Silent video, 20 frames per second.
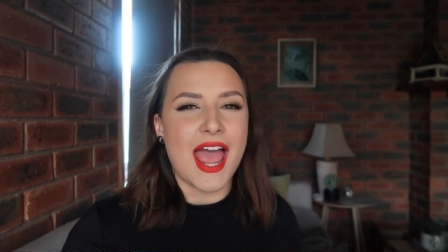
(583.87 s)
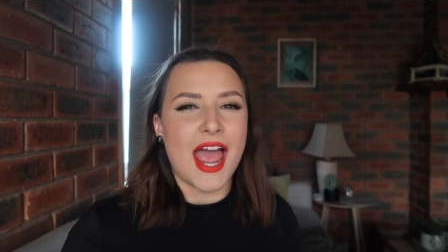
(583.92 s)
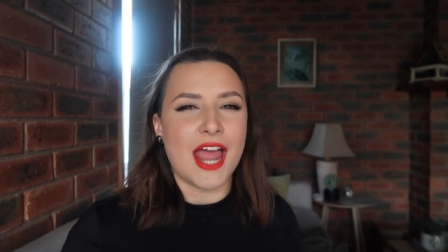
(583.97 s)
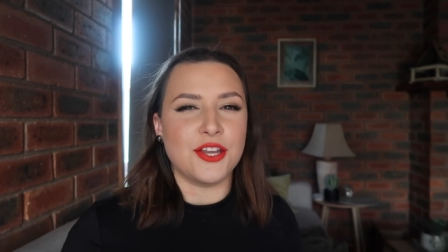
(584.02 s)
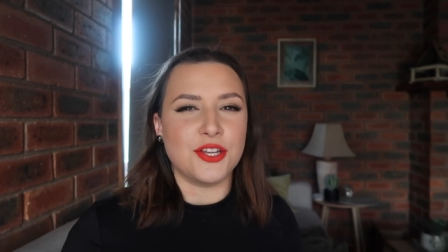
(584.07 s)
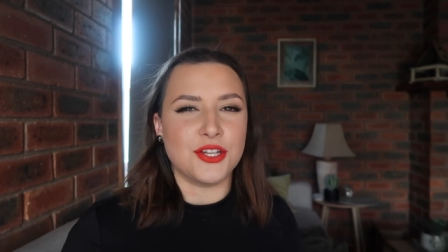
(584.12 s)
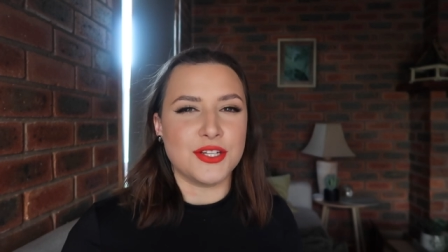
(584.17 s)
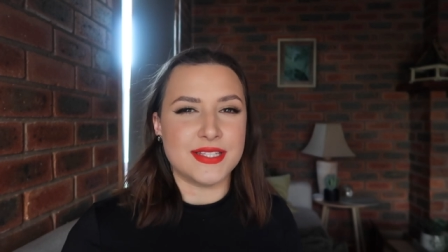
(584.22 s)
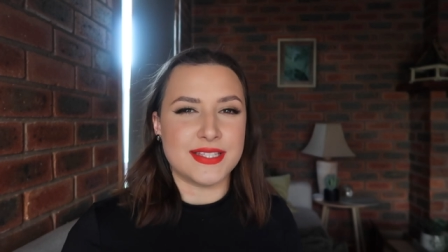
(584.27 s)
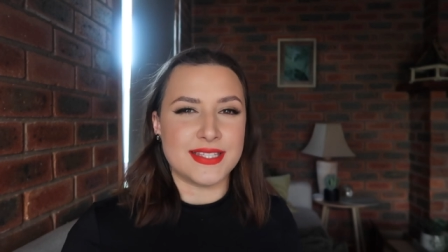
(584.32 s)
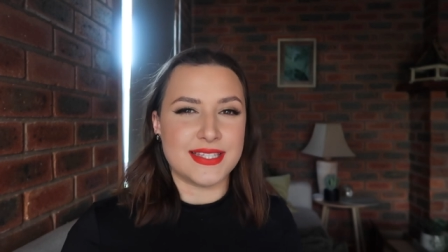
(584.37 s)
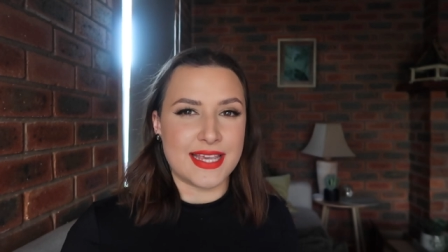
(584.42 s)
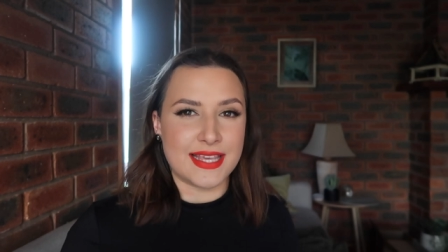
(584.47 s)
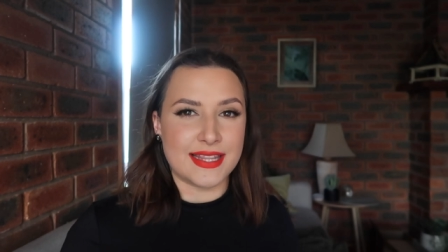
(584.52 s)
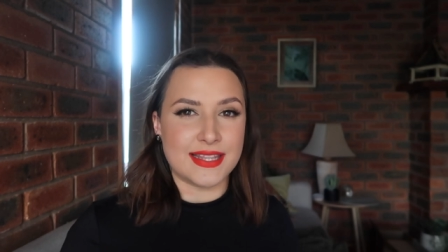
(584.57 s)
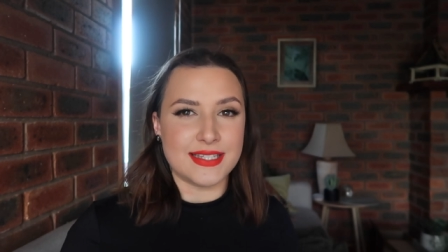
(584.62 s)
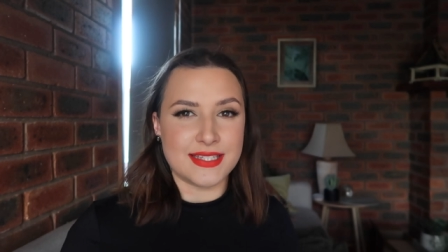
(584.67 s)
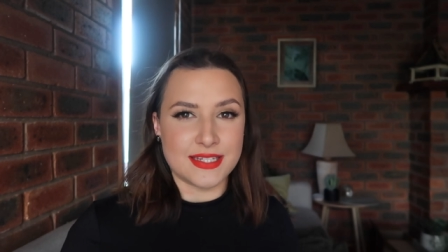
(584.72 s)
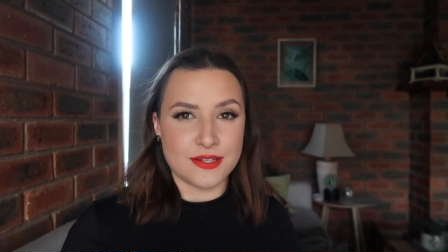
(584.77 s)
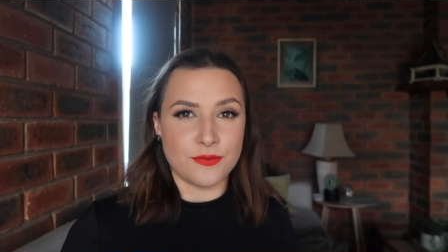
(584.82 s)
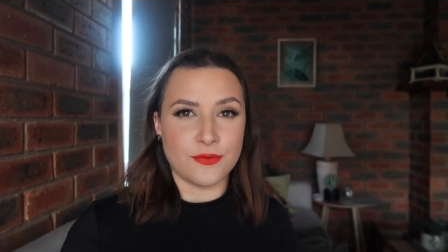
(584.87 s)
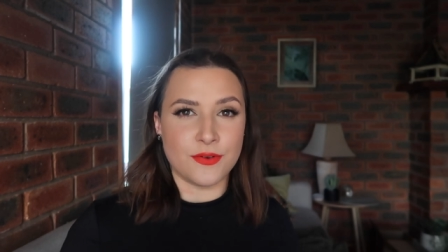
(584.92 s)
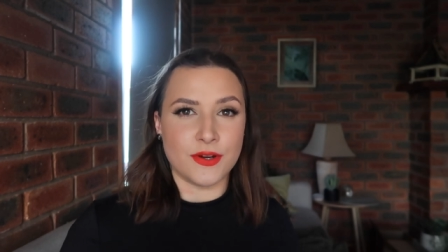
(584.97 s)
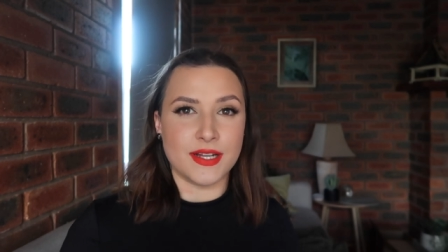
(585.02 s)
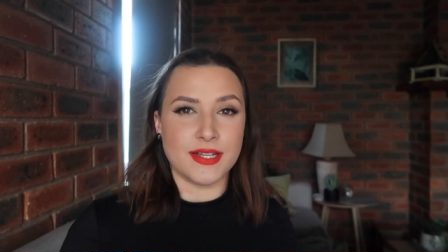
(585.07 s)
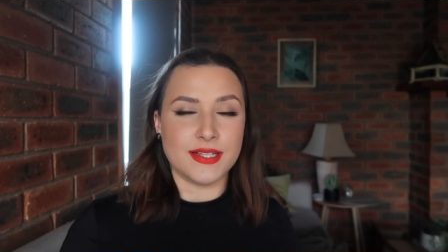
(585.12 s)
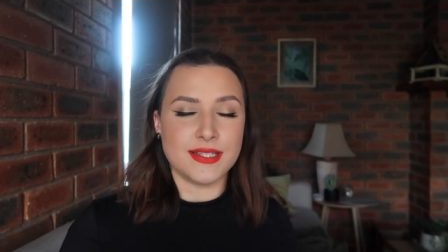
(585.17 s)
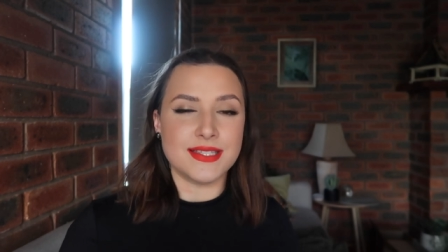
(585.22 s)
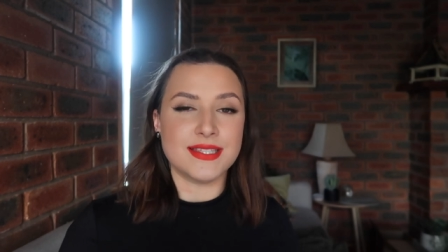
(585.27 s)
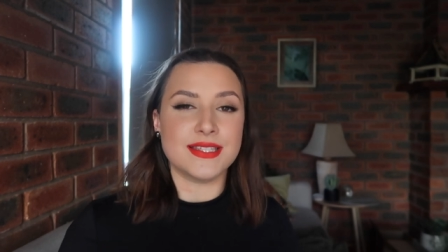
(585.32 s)
and you can see the
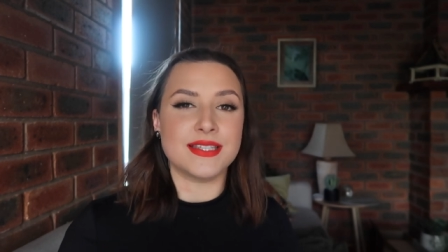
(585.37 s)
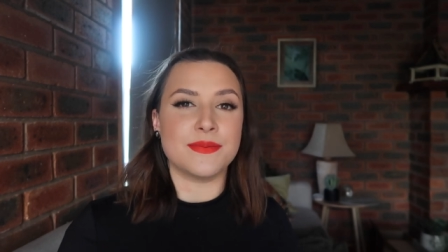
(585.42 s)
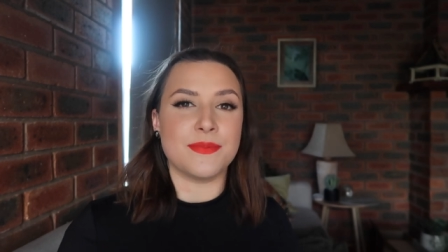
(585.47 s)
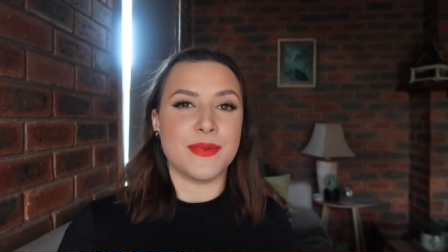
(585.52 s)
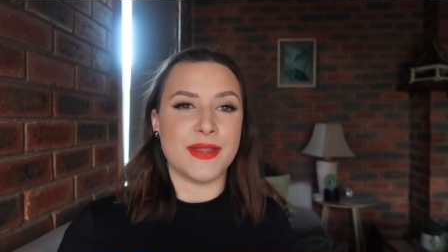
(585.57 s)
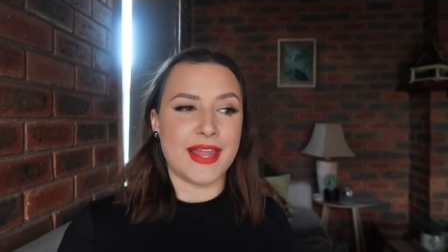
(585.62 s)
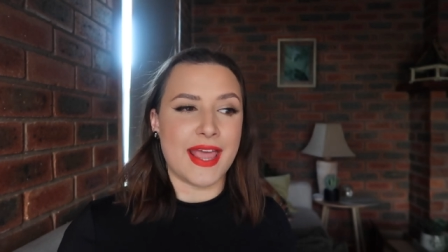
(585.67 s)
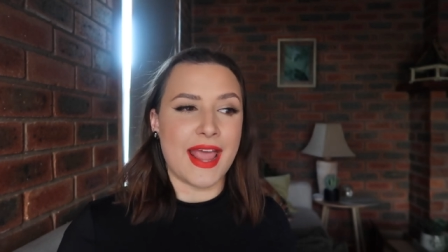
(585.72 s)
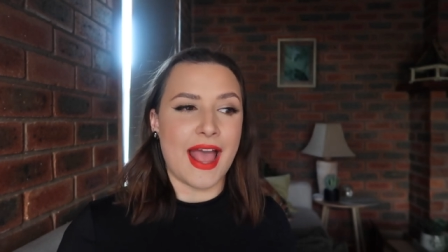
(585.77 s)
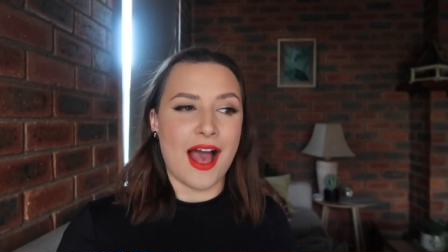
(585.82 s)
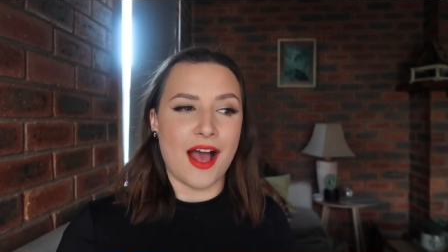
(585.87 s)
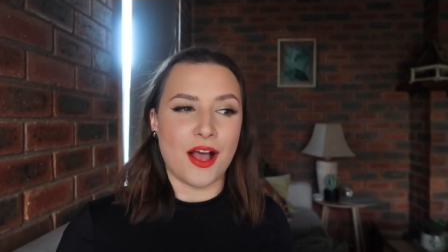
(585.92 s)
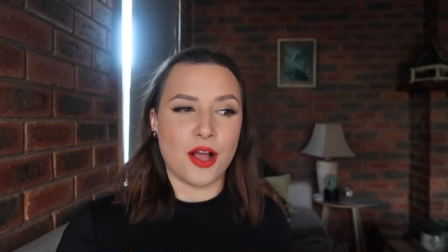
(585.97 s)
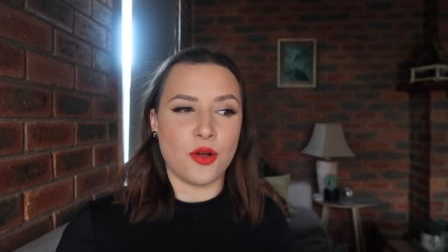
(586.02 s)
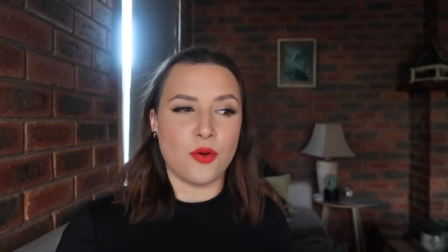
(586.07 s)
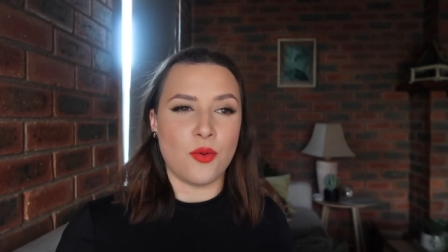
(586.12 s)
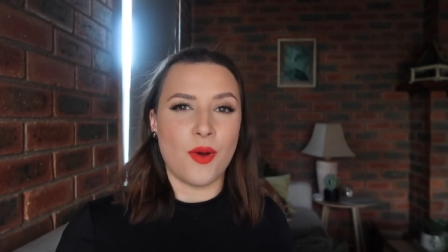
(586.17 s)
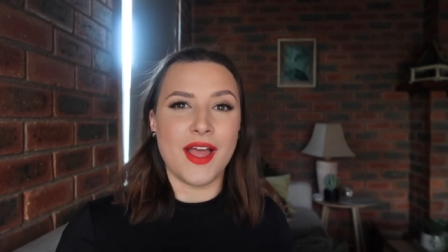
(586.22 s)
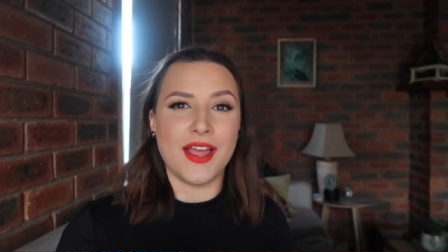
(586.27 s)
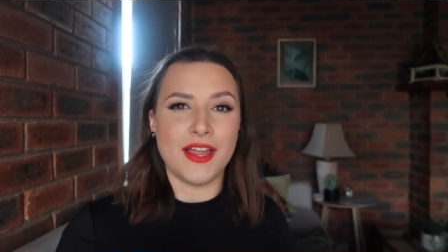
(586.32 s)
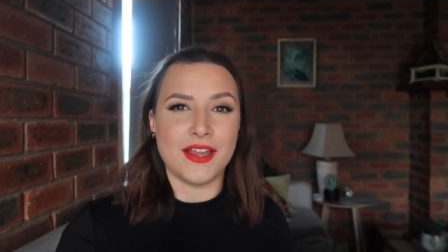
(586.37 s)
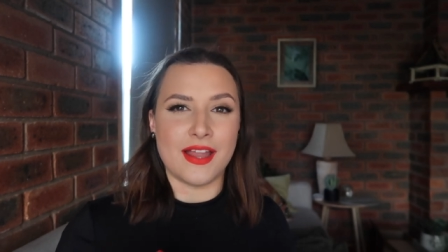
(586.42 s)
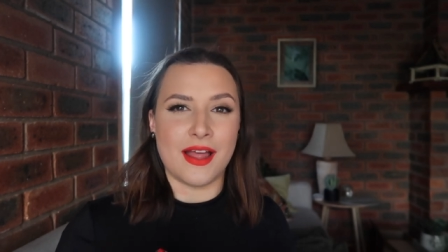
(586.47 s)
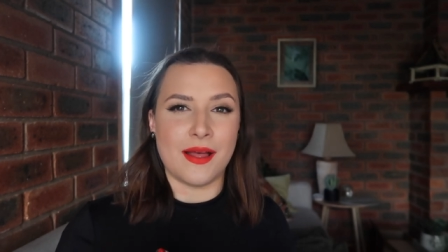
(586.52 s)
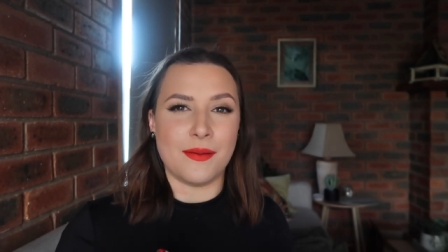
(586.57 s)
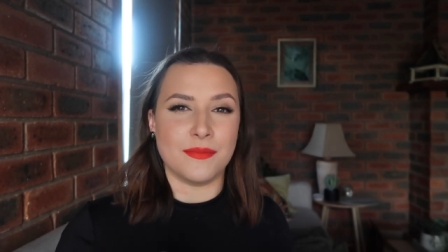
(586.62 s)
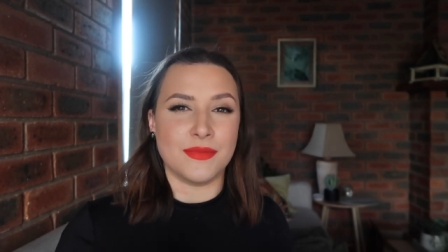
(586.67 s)
difference, but they are quite,